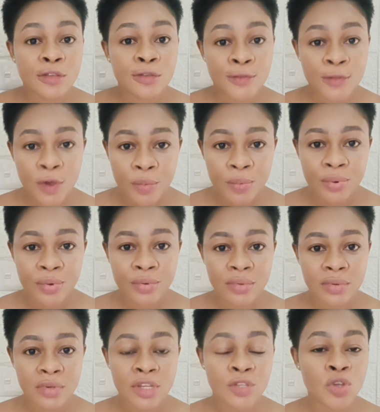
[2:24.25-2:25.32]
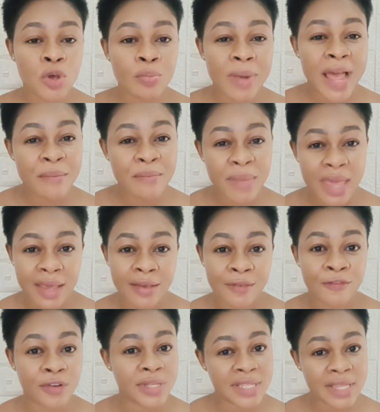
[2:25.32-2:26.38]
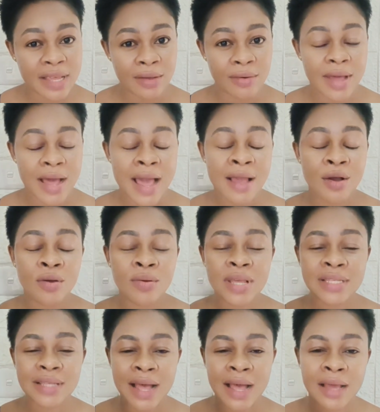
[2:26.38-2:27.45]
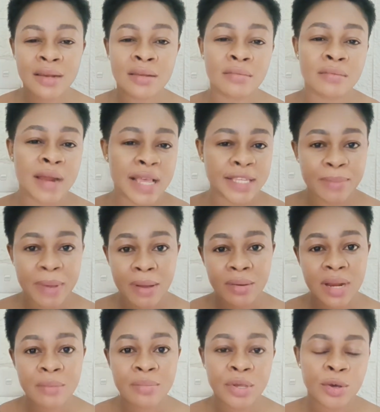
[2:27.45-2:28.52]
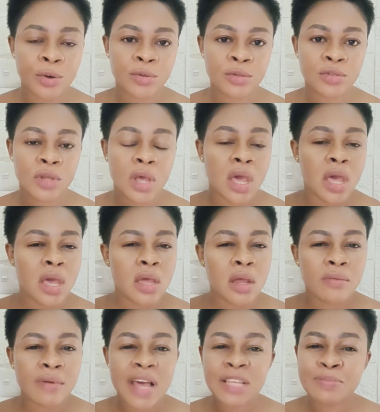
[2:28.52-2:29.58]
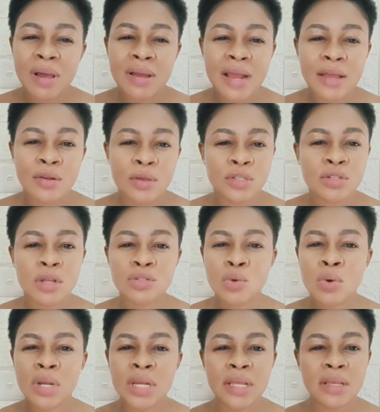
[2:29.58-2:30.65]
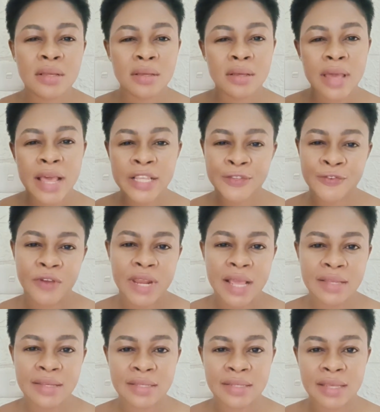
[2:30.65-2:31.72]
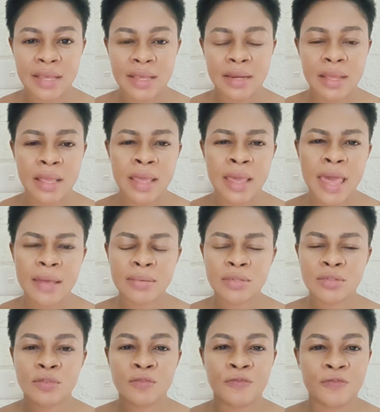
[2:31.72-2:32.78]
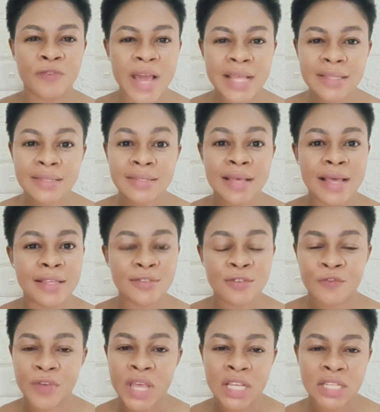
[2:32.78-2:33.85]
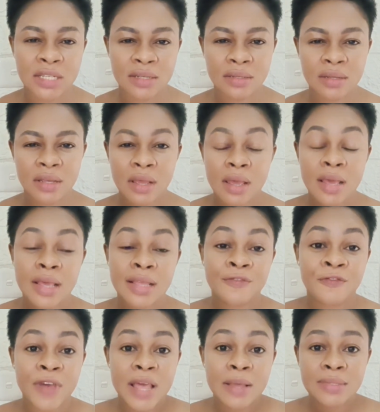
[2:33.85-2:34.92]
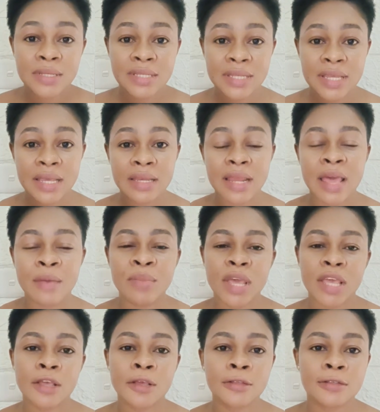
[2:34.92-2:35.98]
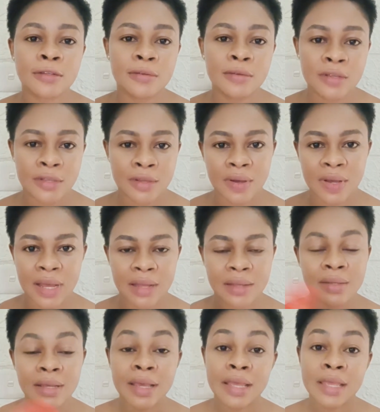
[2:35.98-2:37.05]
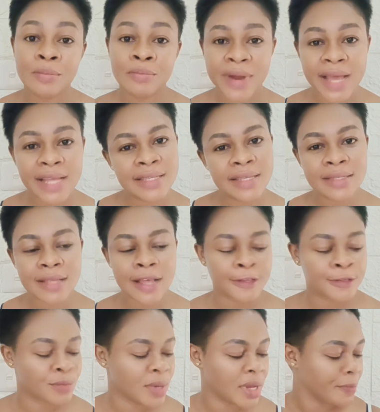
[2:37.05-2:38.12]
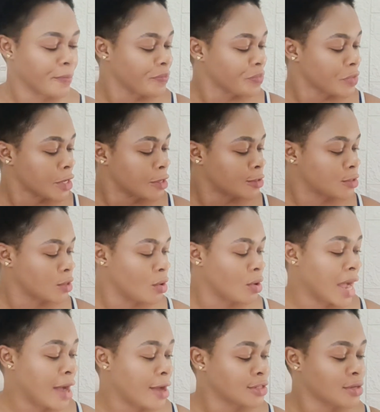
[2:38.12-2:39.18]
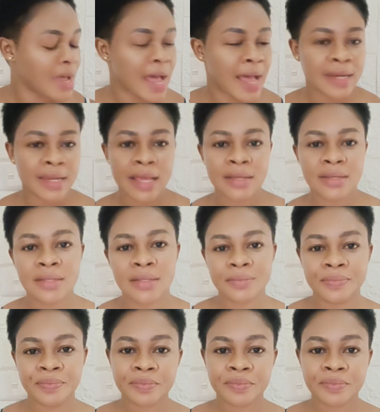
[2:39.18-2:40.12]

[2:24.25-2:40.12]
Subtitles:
soap, the soap I make for sale, I always add rice powder, because rice powder does not only exfoliate the skin, it helps to fight signs of aging. It firms the skin and making it to look younger. It brightens as well. So I also added